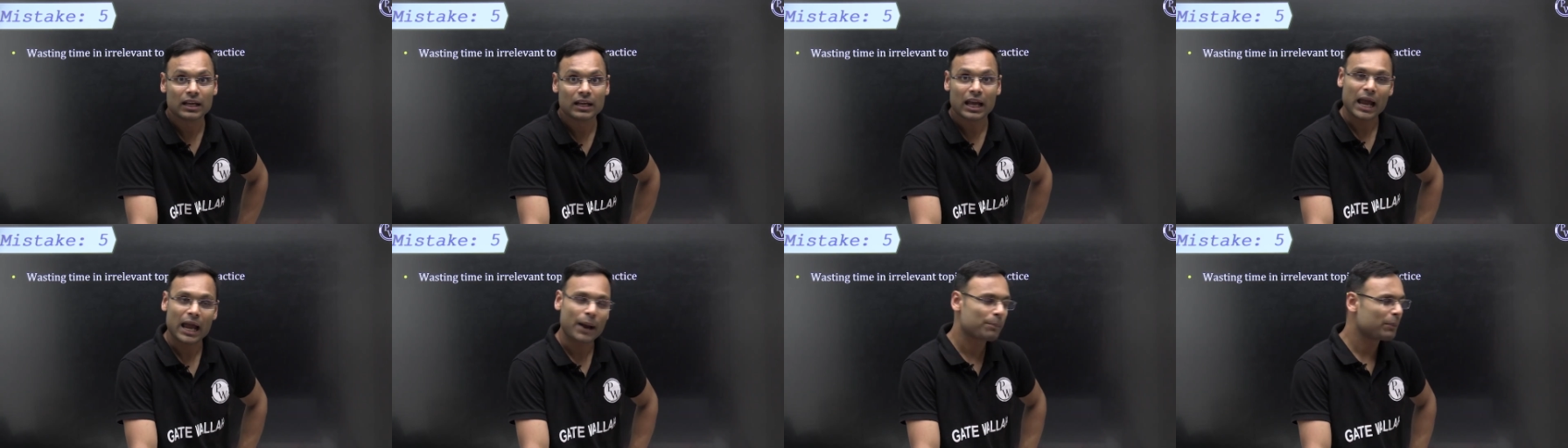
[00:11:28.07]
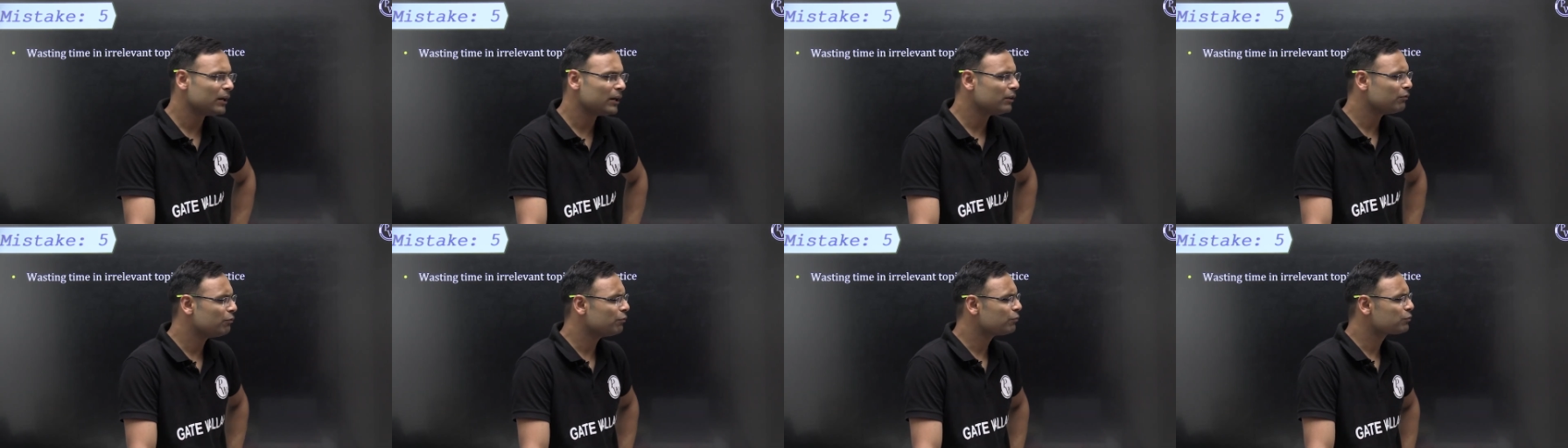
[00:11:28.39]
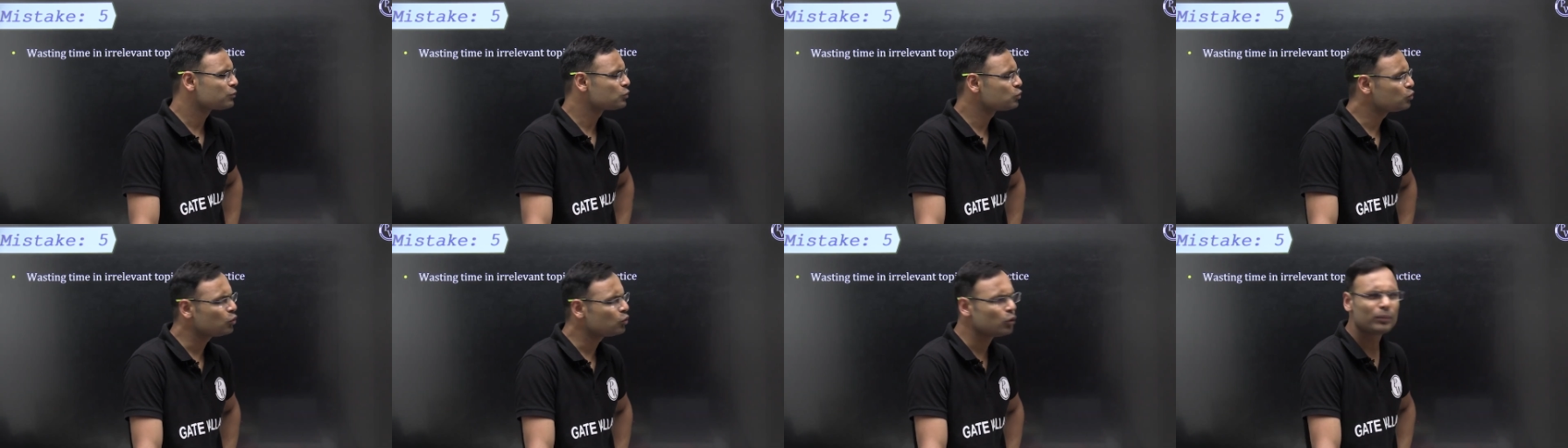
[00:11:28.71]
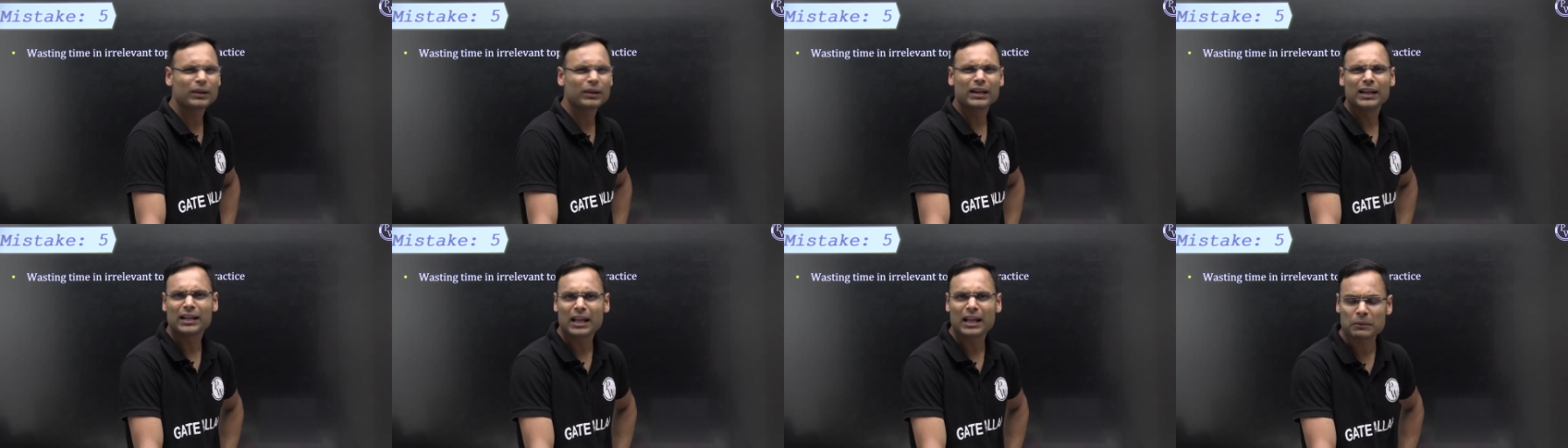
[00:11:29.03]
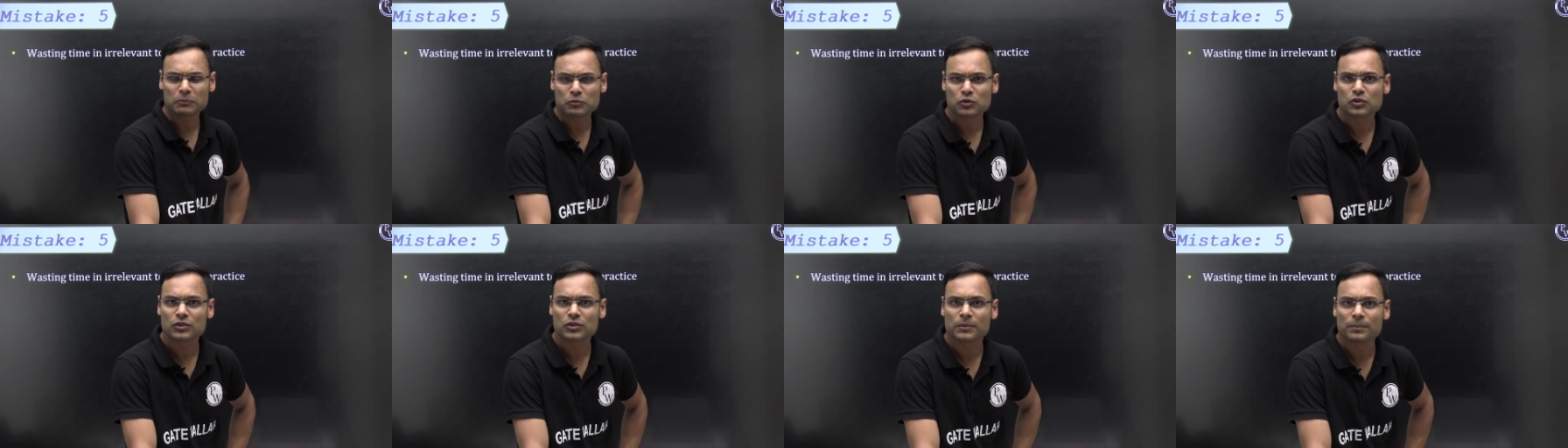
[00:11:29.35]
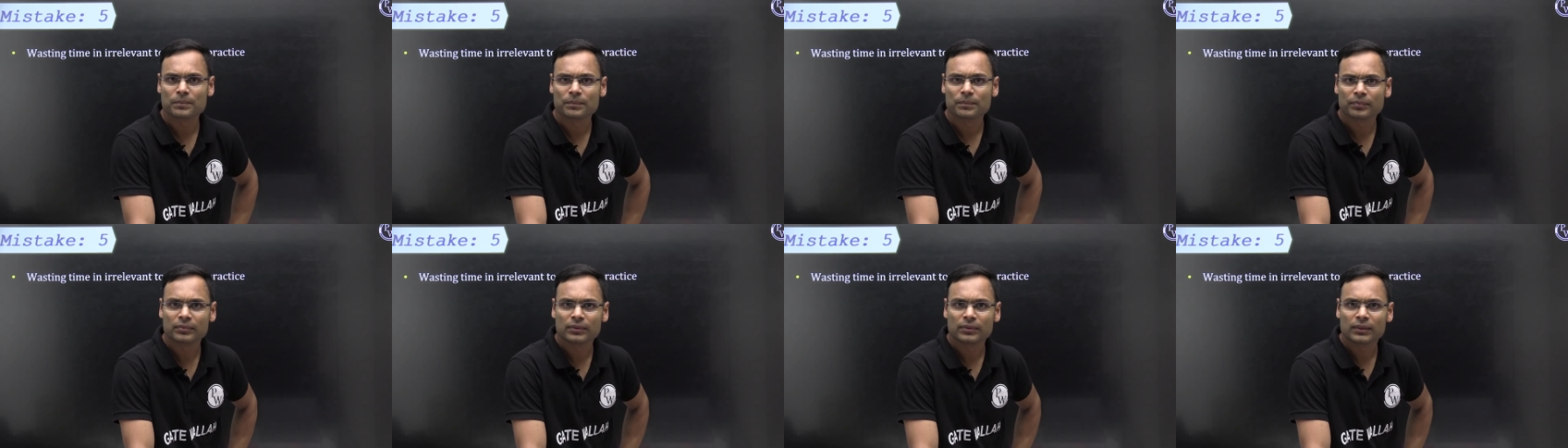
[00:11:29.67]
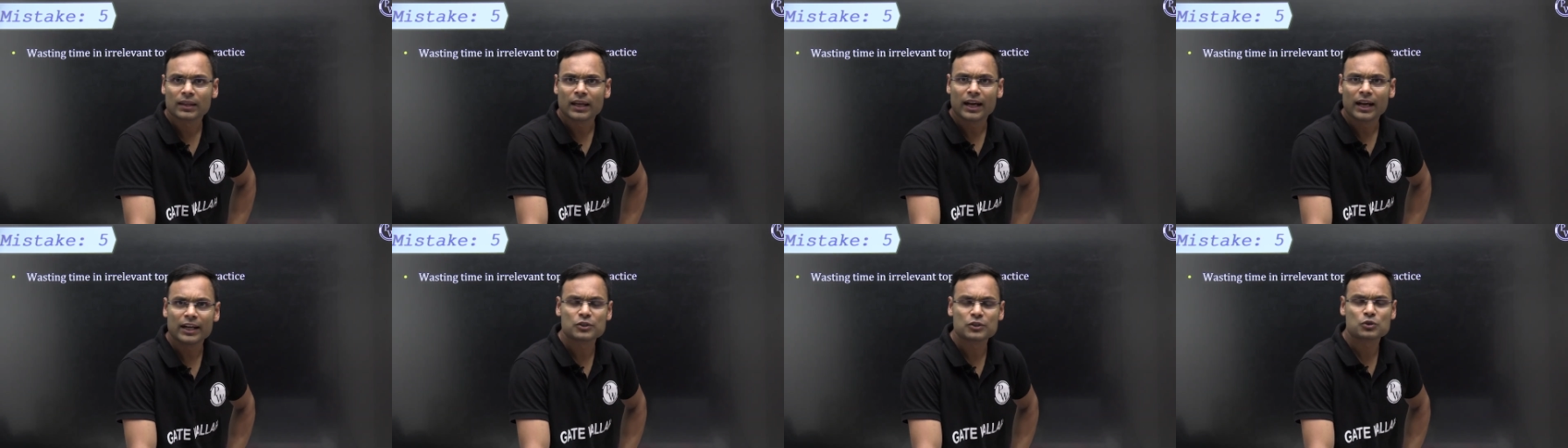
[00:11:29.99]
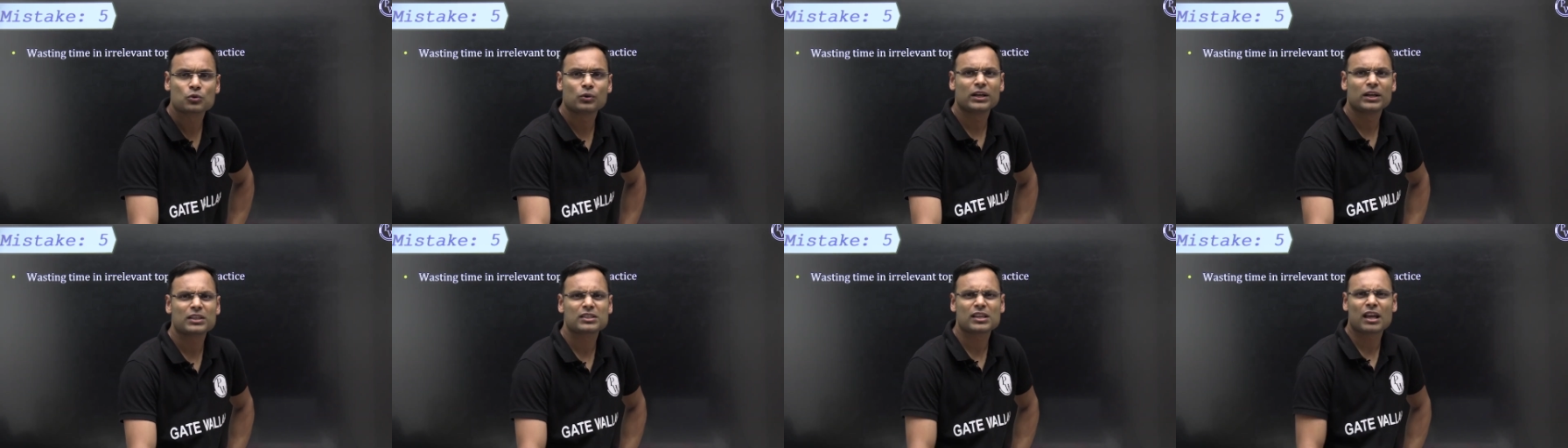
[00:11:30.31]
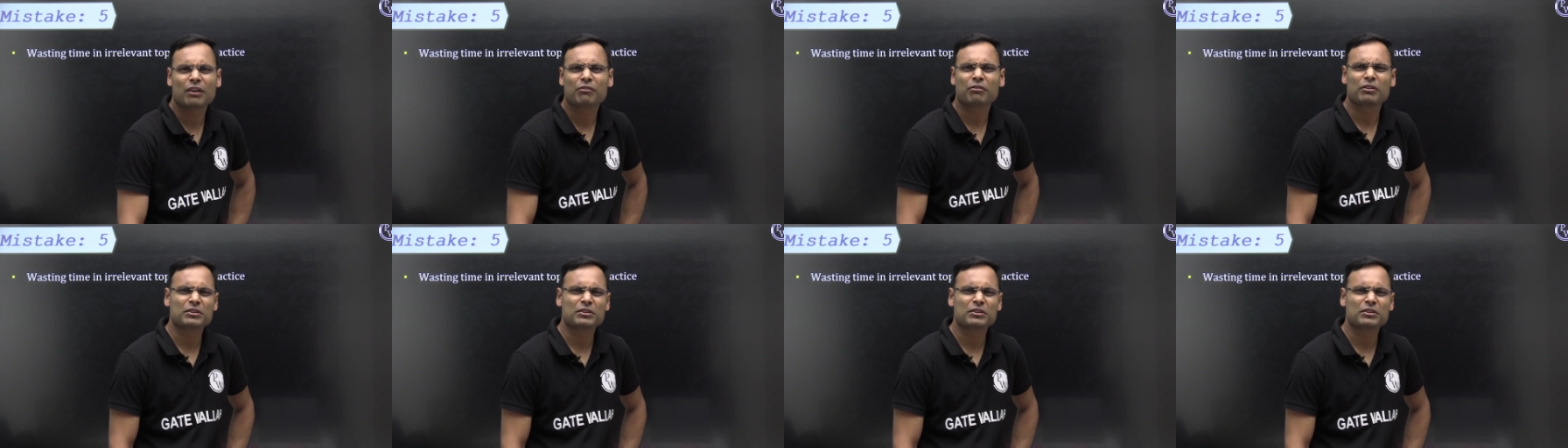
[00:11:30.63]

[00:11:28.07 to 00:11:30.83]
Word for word: Happened so many times. And students are